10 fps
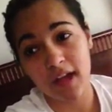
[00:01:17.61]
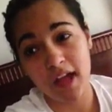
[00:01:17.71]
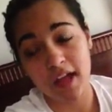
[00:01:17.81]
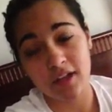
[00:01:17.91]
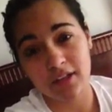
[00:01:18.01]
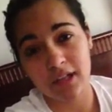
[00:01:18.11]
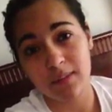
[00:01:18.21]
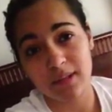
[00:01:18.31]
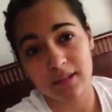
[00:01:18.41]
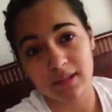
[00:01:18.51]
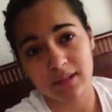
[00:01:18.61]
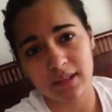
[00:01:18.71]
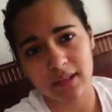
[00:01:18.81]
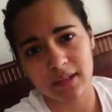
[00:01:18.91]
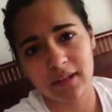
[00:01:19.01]
And she gave me this look
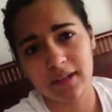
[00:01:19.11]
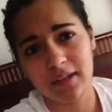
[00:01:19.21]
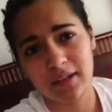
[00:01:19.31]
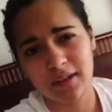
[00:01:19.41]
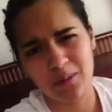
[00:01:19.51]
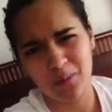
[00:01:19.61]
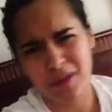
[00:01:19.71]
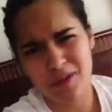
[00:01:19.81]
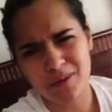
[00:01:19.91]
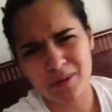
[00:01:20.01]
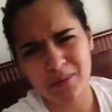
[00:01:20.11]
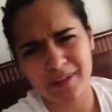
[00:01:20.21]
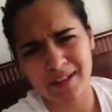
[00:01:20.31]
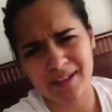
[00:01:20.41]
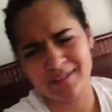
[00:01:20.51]
like, what are you doing?
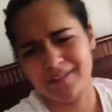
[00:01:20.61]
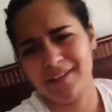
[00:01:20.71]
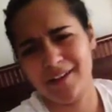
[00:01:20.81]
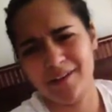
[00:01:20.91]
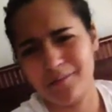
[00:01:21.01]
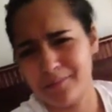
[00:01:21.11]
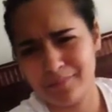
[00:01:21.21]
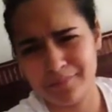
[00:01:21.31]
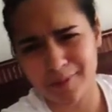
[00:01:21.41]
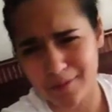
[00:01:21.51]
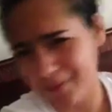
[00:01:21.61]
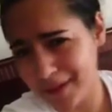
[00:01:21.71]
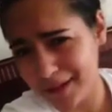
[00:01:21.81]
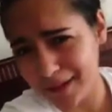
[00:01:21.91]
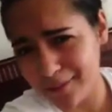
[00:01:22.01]
Like, are you
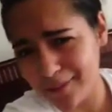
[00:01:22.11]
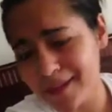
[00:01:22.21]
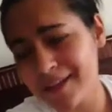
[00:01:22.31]
freaking kidding me?